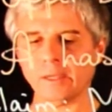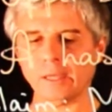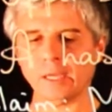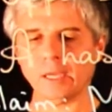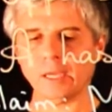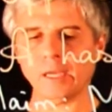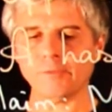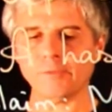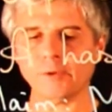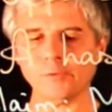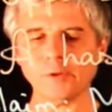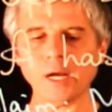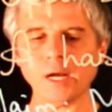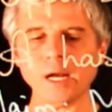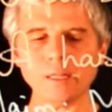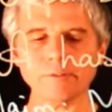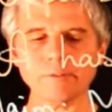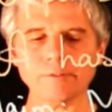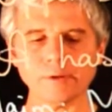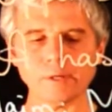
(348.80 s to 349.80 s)
f of
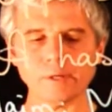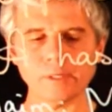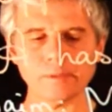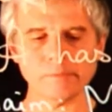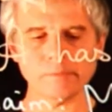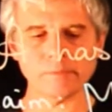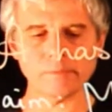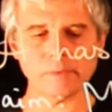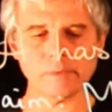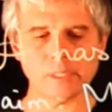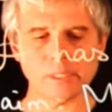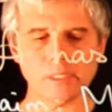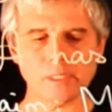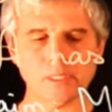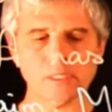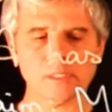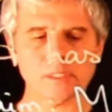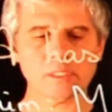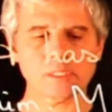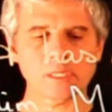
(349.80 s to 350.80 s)
alpha
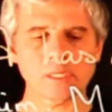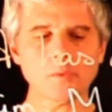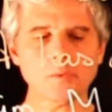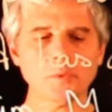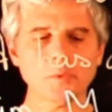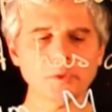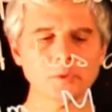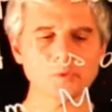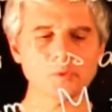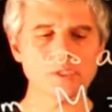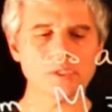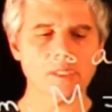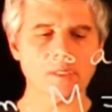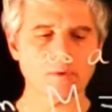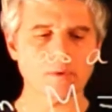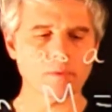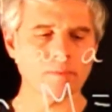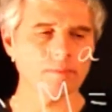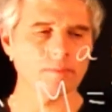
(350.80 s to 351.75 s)
is equal to 0.